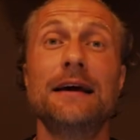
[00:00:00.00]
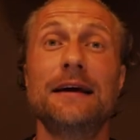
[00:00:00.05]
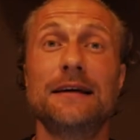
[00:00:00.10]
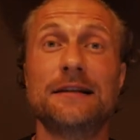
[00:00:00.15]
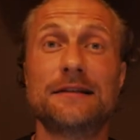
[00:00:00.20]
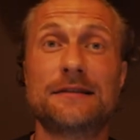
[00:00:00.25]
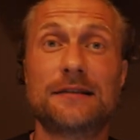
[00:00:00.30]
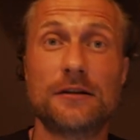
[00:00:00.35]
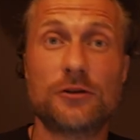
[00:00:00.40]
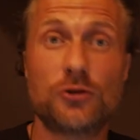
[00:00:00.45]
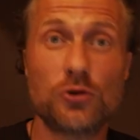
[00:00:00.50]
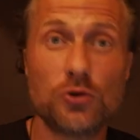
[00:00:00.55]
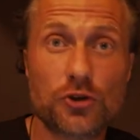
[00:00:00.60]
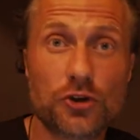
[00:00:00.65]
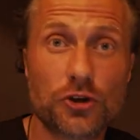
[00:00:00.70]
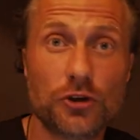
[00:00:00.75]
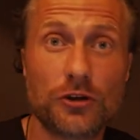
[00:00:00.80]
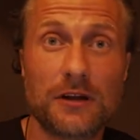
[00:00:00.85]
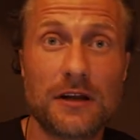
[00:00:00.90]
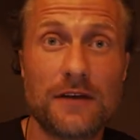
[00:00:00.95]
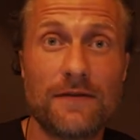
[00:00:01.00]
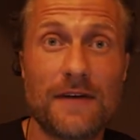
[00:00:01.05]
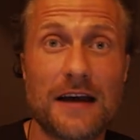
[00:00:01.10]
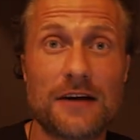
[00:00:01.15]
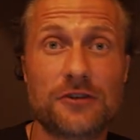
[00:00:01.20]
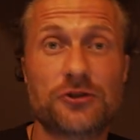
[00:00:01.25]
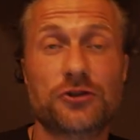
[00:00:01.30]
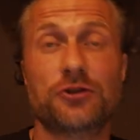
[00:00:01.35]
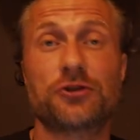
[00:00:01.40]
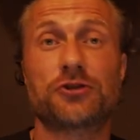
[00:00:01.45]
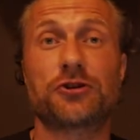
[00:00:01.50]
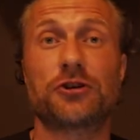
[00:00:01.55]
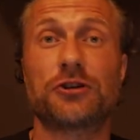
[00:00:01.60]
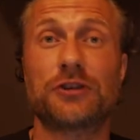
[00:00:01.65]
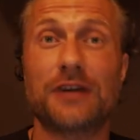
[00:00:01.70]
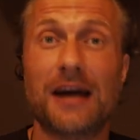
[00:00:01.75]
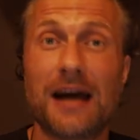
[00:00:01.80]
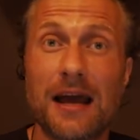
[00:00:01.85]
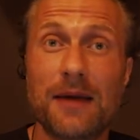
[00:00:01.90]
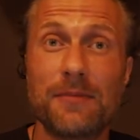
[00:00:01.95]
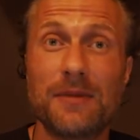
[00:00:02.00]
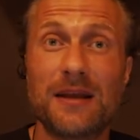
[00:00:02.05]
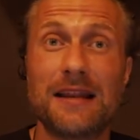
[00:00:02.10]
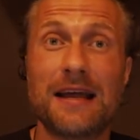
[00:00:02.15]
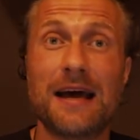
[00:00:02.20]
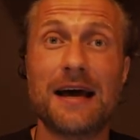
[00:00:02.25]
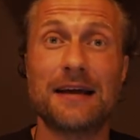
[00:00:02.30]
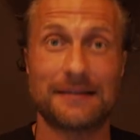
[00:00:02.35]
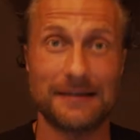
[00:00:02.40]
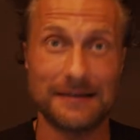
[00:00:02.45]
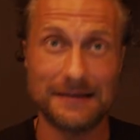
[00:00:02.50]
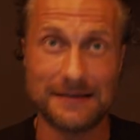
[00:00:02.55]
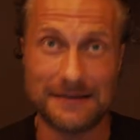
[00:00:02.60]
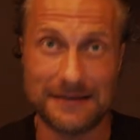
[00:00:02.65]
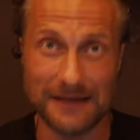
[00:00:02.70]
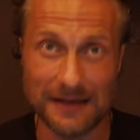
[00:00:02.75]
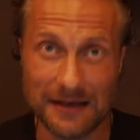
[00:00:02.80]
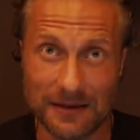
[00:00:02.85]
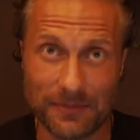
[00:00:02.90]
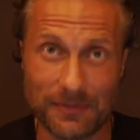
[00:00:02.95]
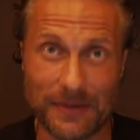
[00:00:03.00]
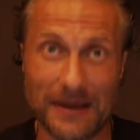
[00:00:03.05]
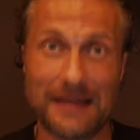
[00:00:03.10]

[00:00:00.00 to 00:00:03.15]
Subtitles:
institutional investors are timing that dip,